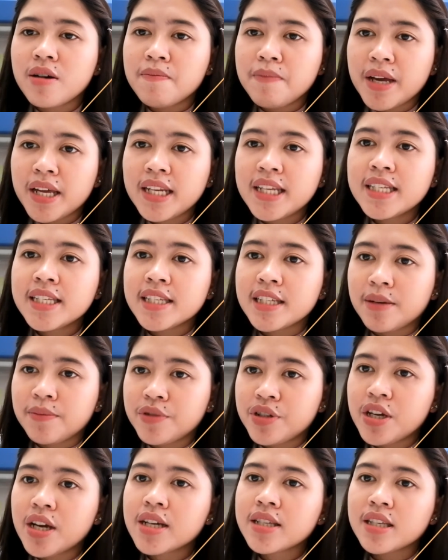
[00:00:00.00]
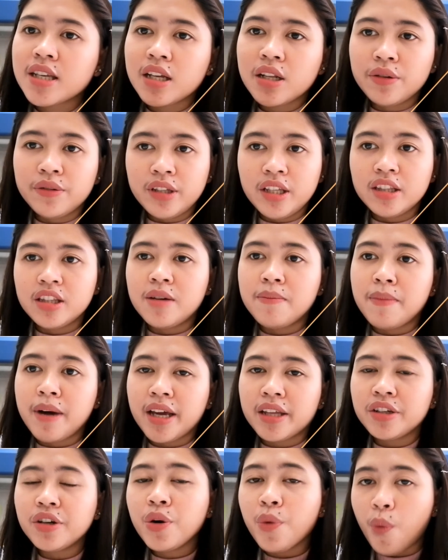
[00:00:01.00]
are many subjects, including the
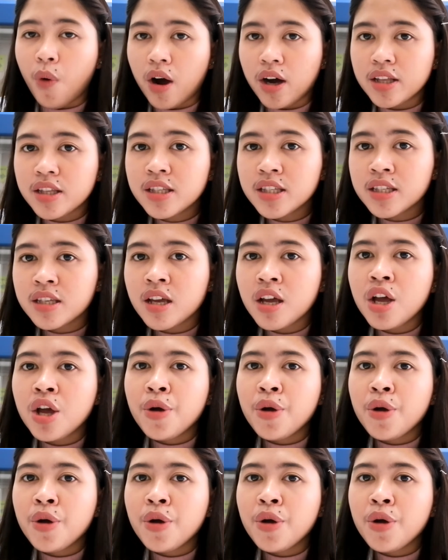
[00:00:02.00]
minor ones,